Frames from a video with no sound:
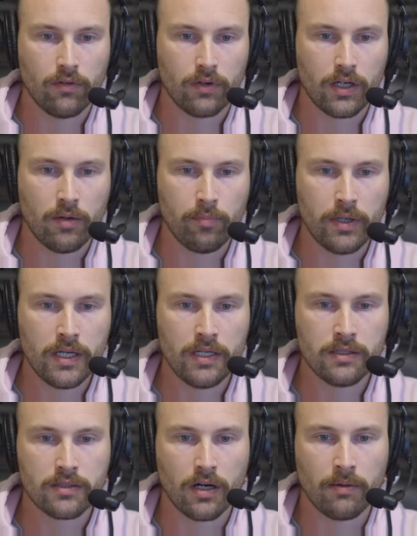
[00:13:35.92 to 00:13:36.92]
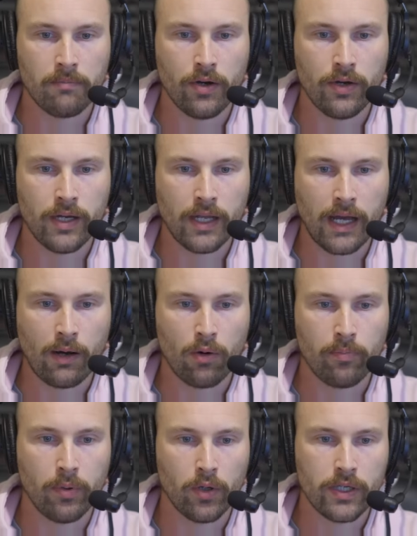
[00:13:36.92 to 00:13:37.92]
Companies are mining our
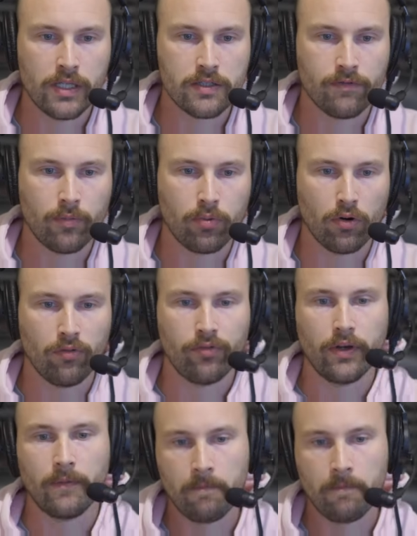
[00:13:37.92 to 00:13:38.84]
bodies for profit.